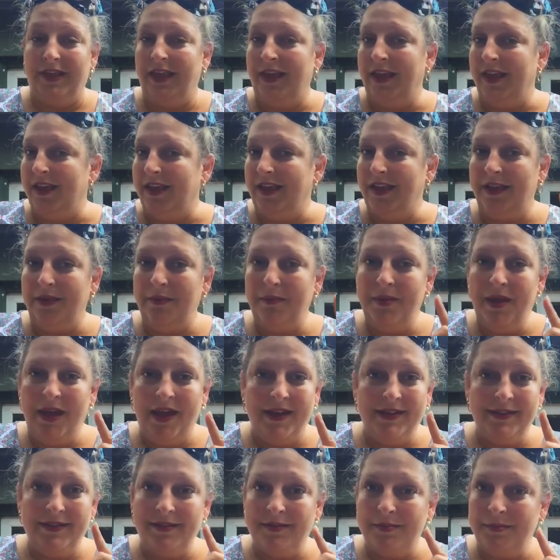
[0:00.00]
Can't get
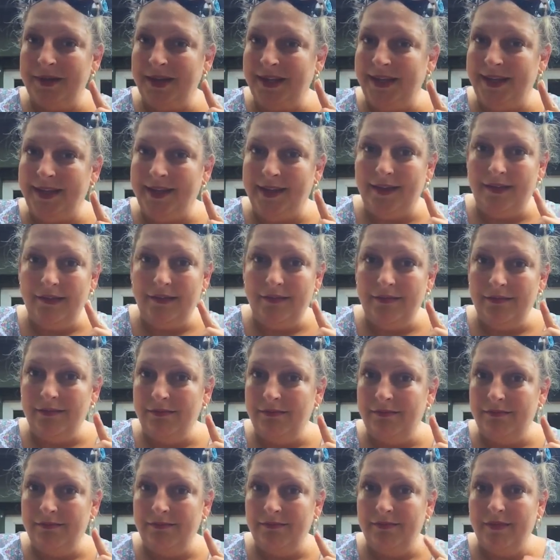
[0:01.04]
past me.
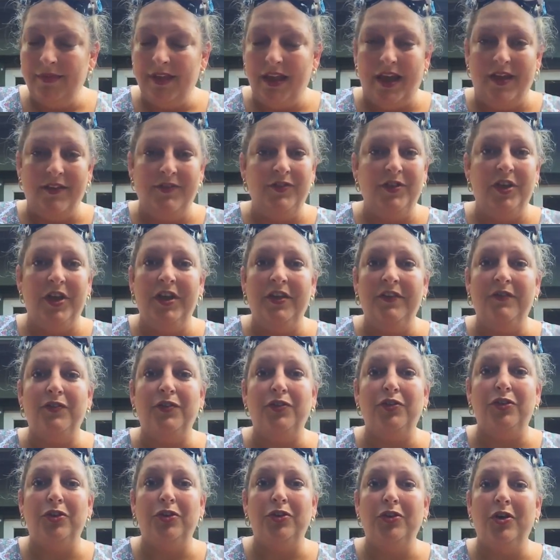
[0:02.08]
I've done it for
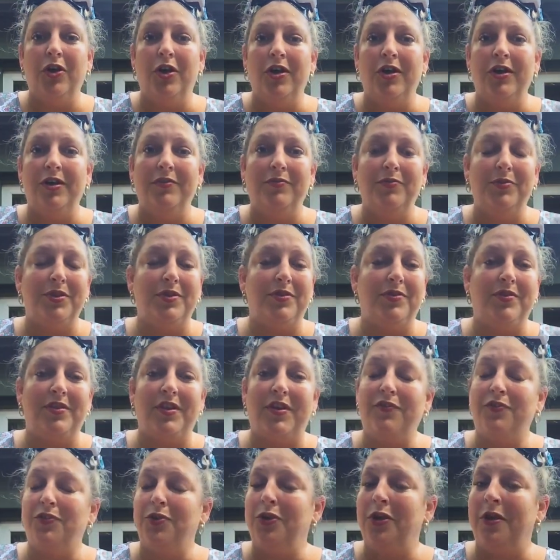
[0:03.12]
too long and with
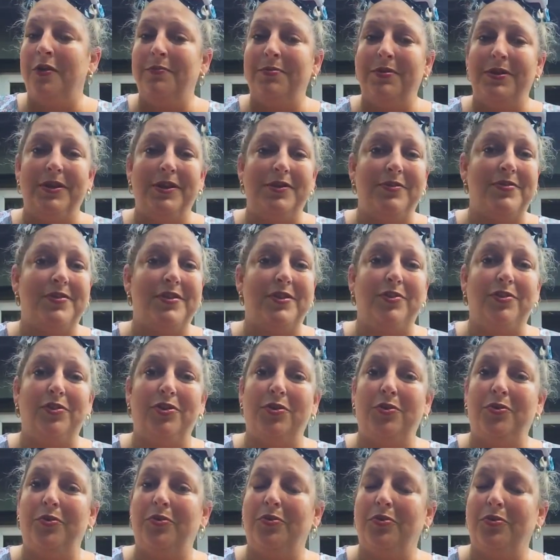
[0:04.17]
several companies that
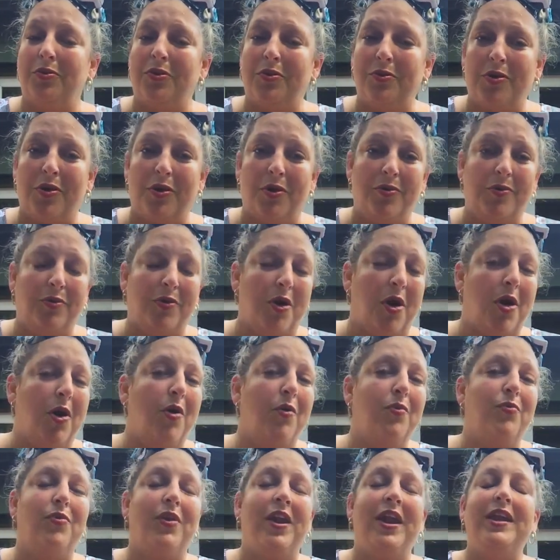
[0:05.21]
do
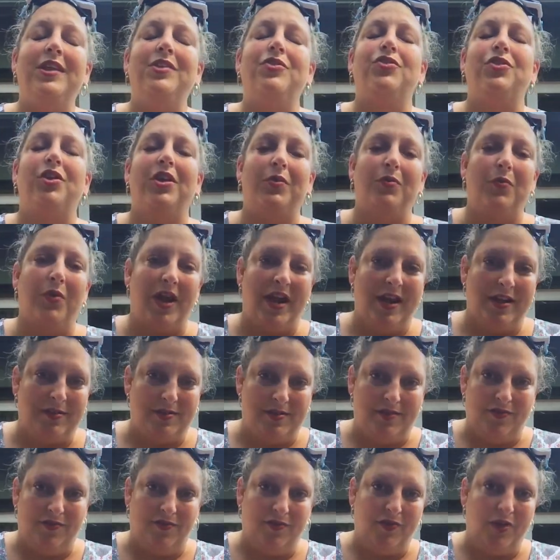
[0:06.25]
all ranging ways
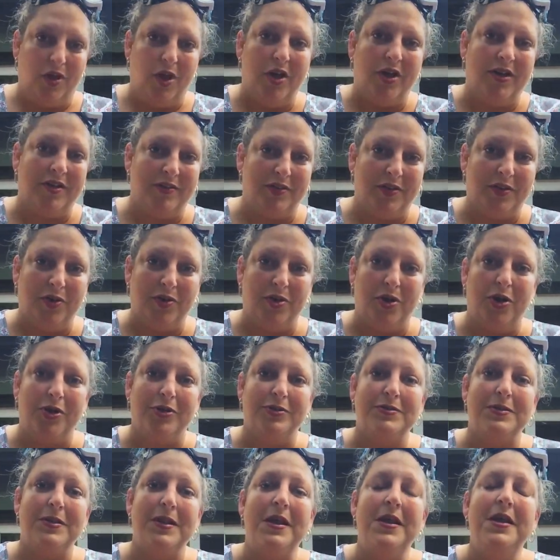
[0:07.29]
of logging their
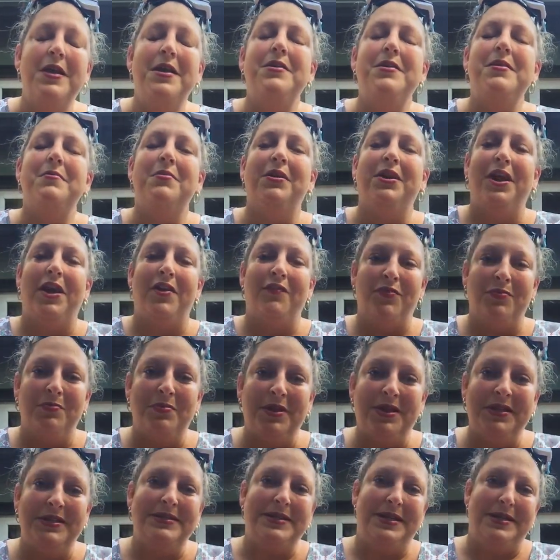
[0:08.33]
calls. But
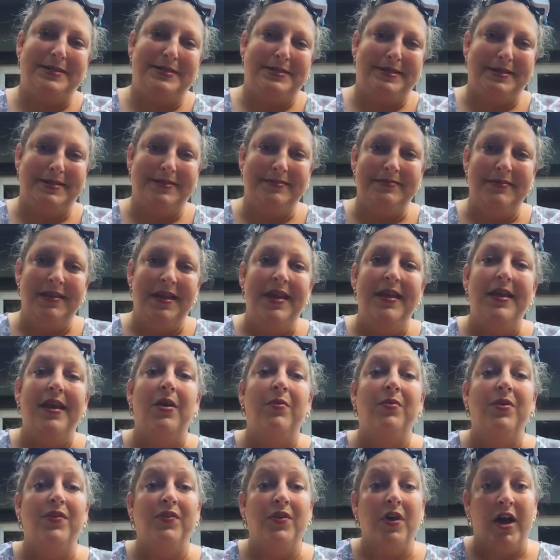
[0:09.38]
everybody does it,
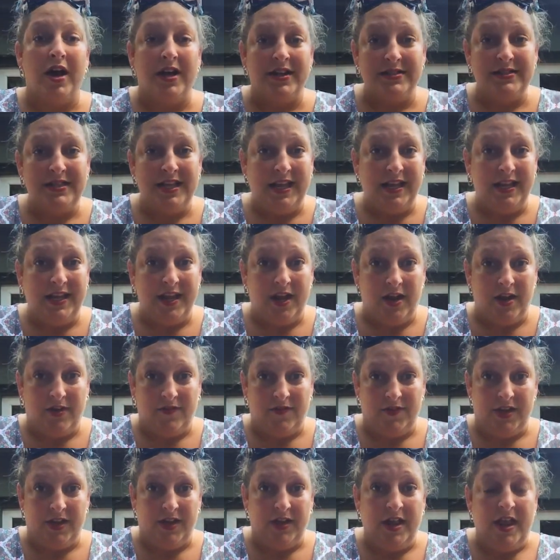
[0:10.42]
and we've got to take care of
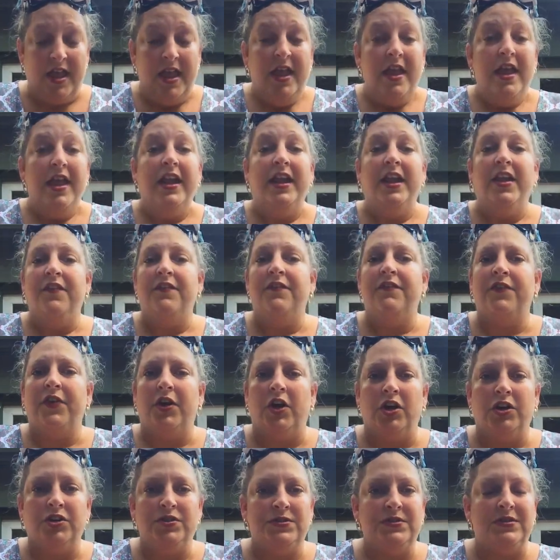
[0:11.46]
it. And at
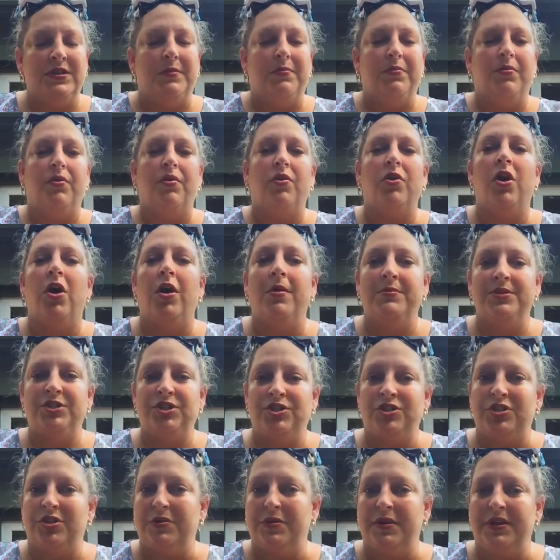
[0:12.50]
first, I
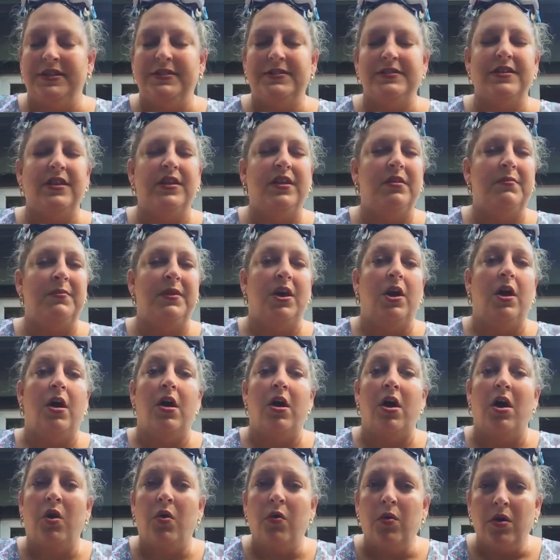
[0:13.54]
promise you, it's going to be
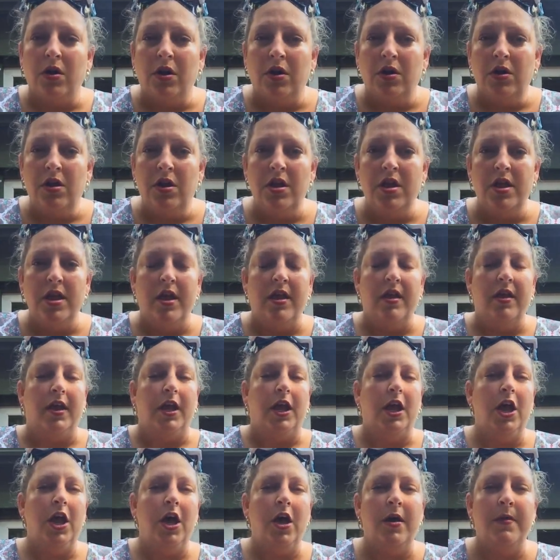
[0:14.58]
awkward and
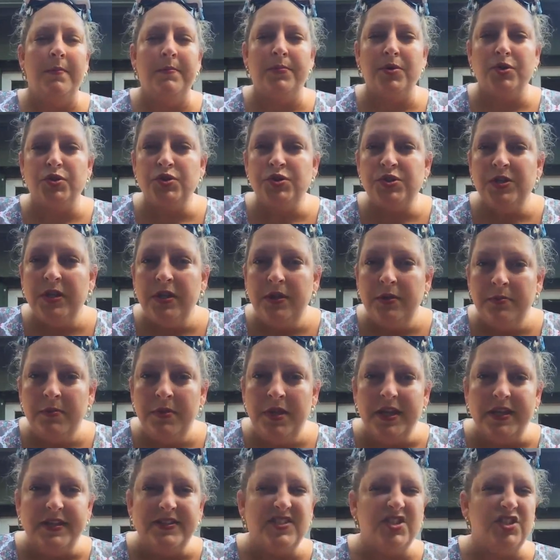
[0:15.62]
cumbersome.
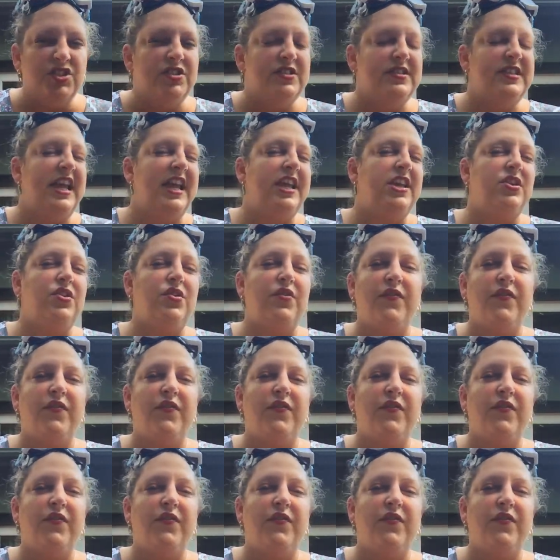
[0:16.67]
It's going to take